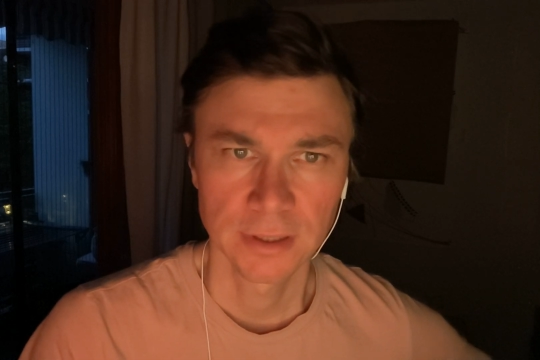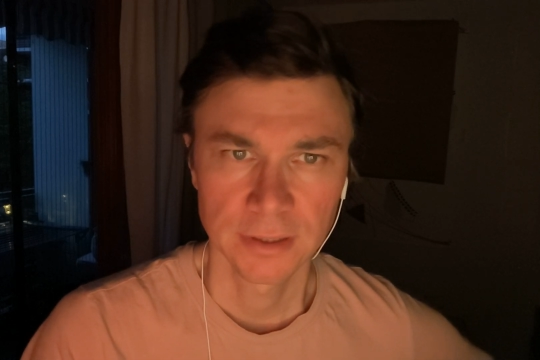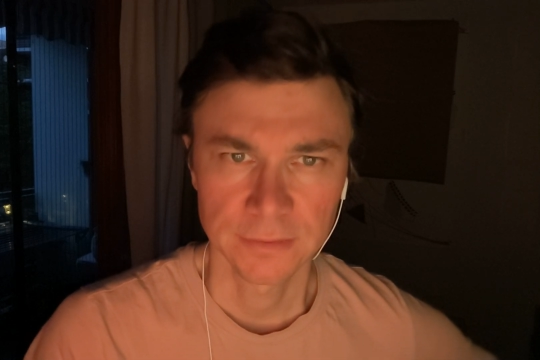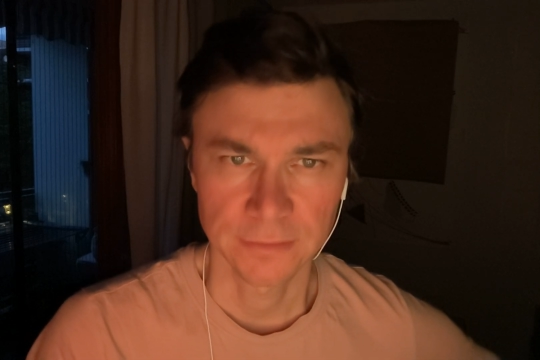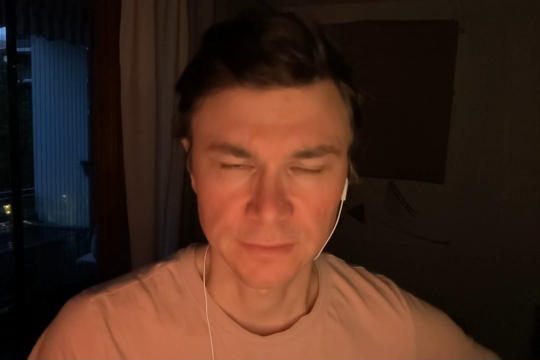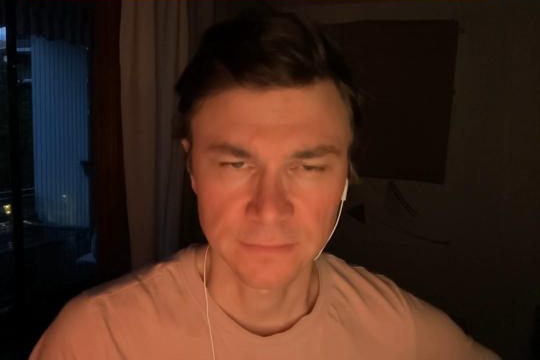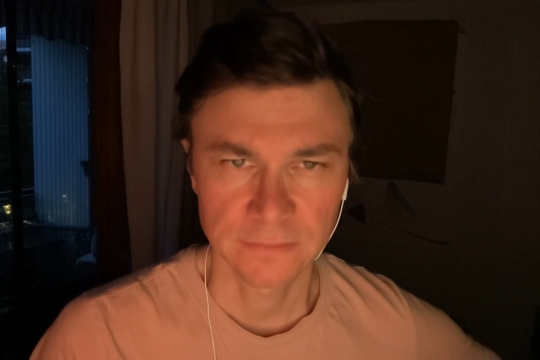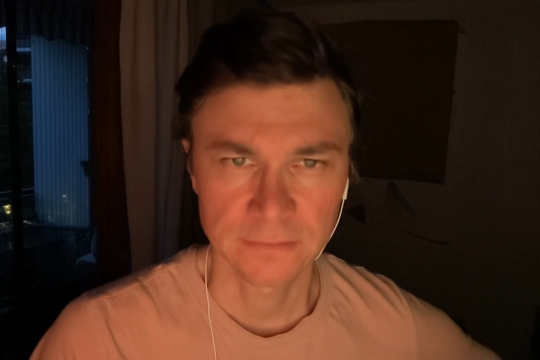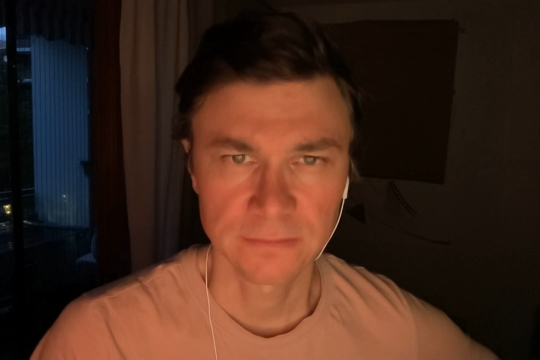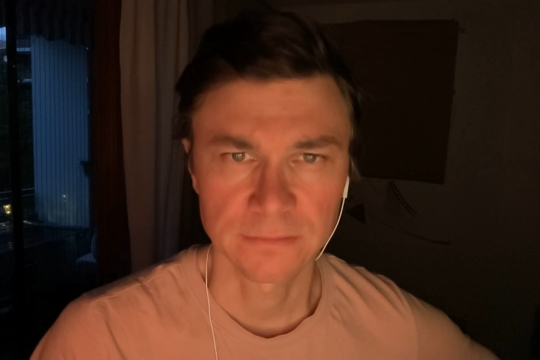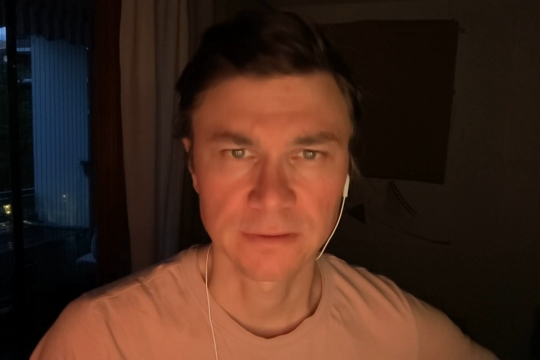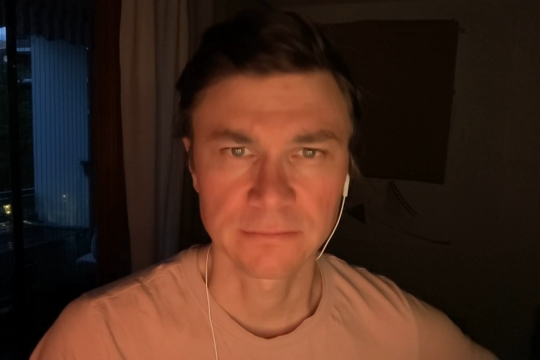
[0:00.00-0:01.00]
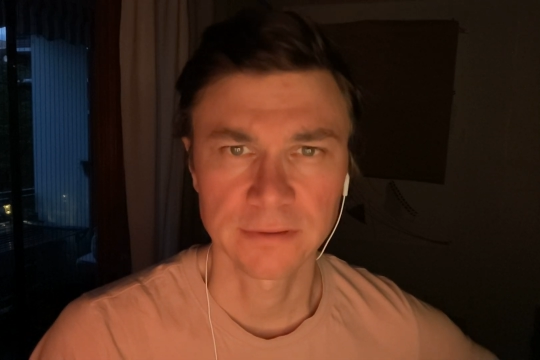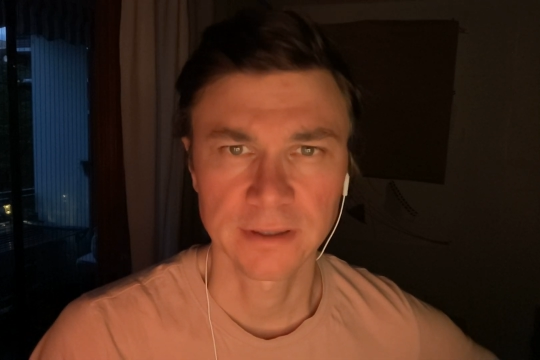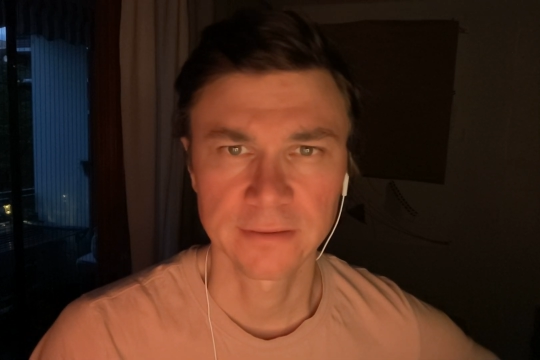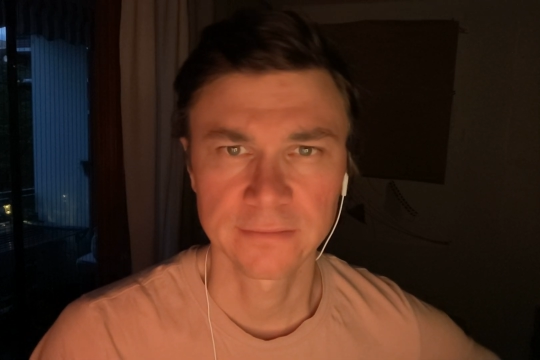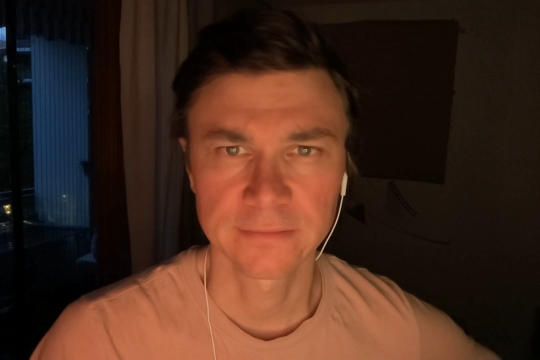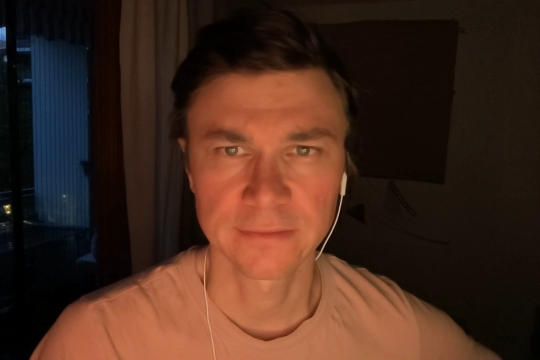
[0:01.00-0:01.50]
To exist
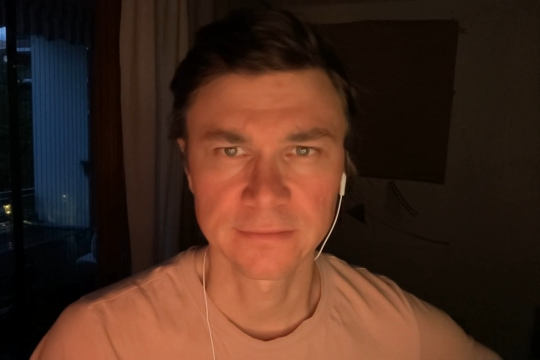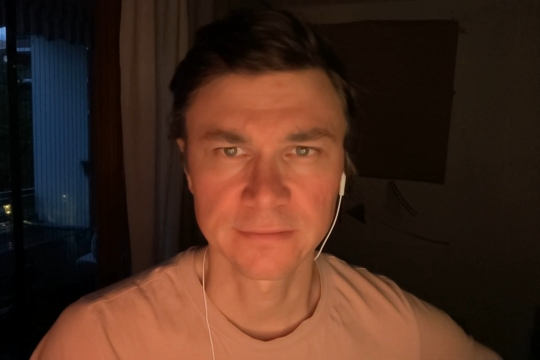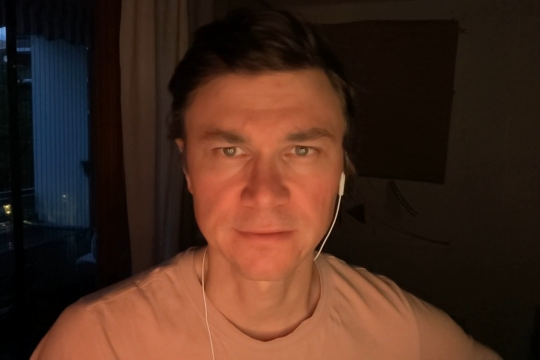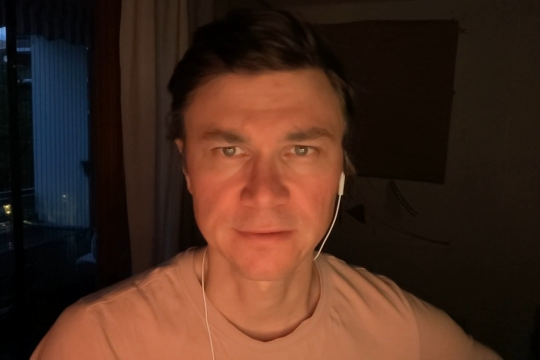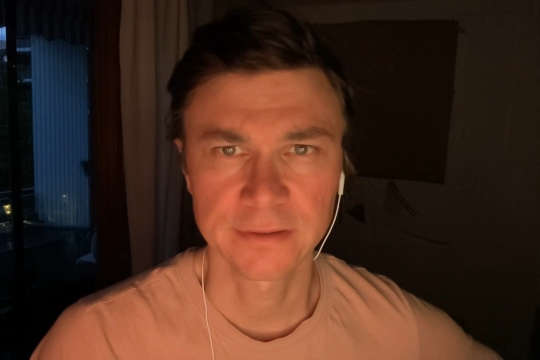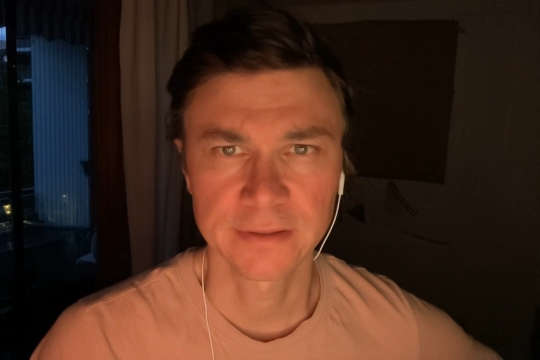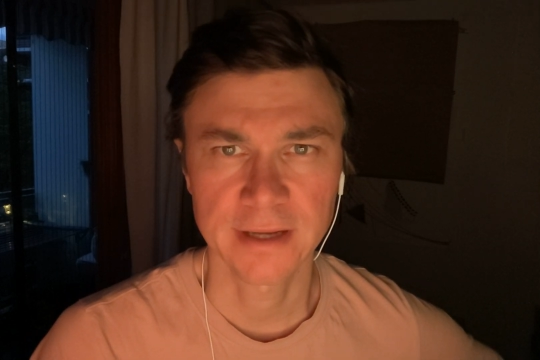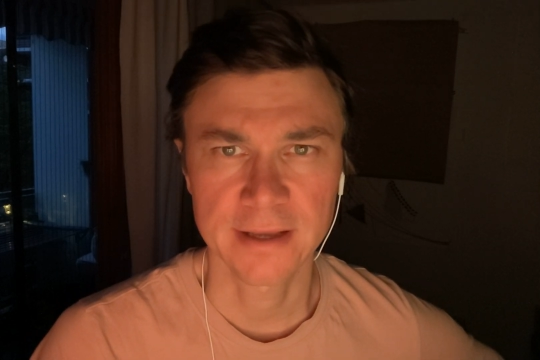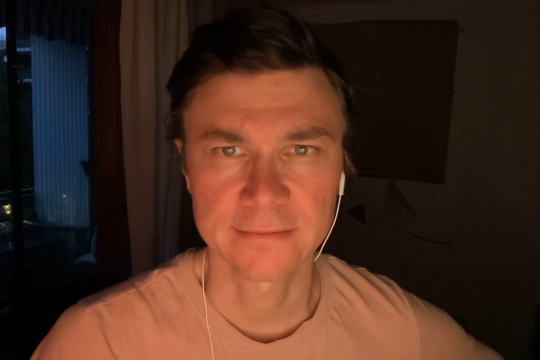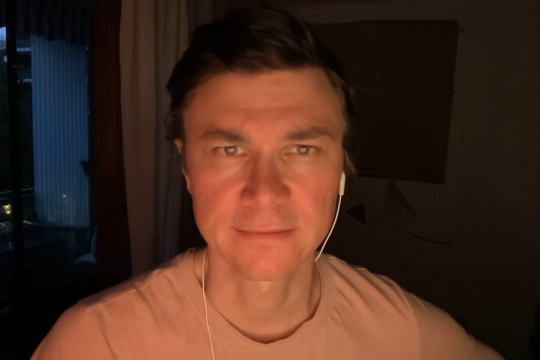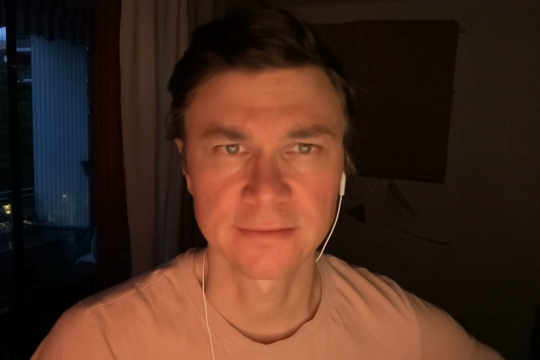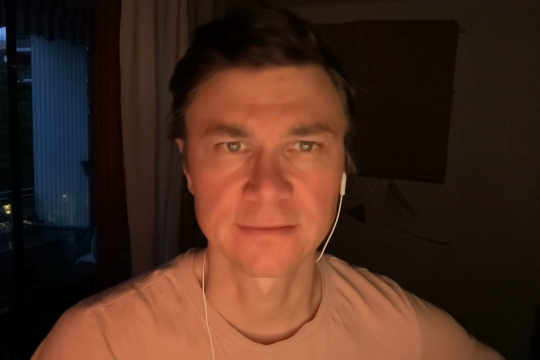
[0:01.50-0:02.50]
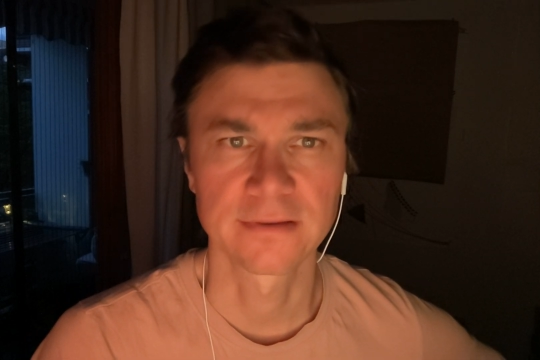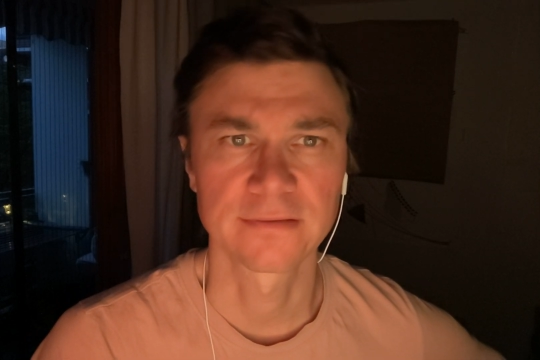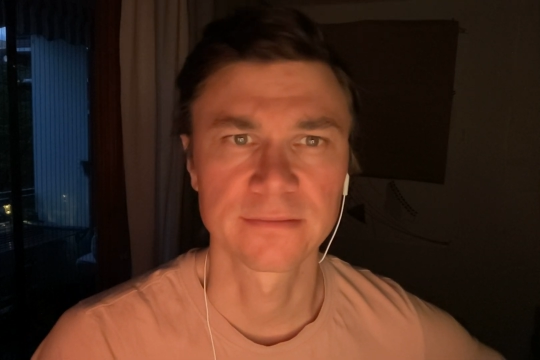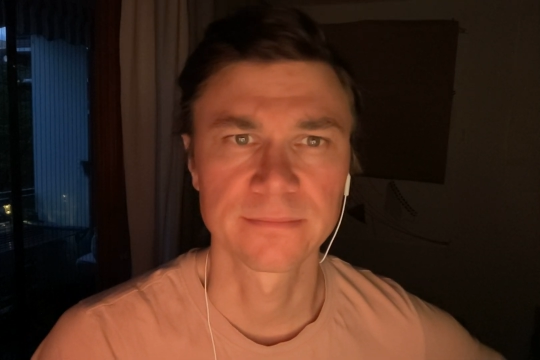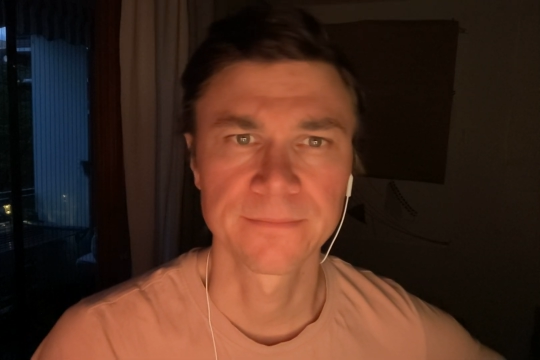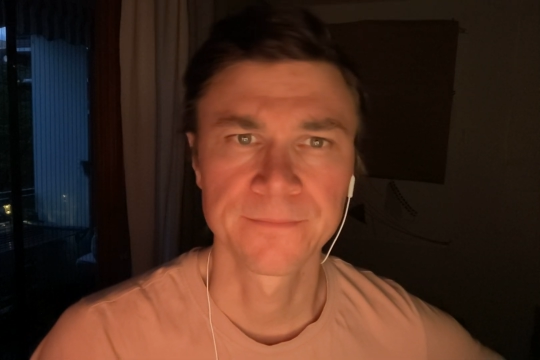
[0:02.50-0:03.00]
requires a certain
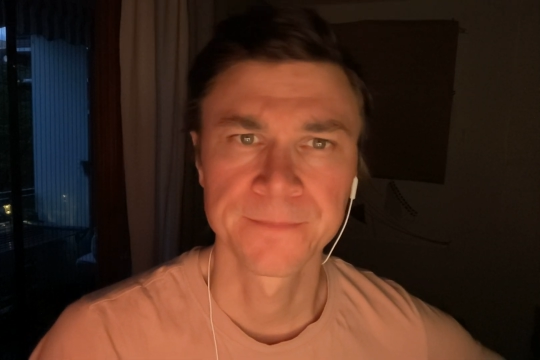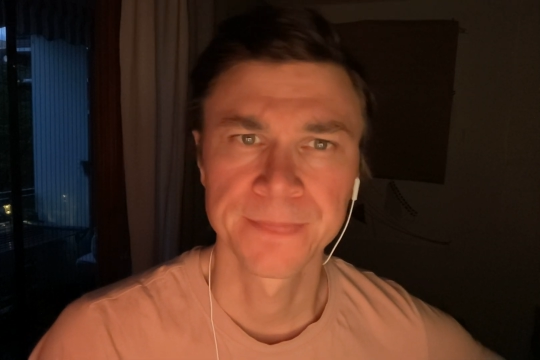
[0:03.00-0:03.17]
asceticism.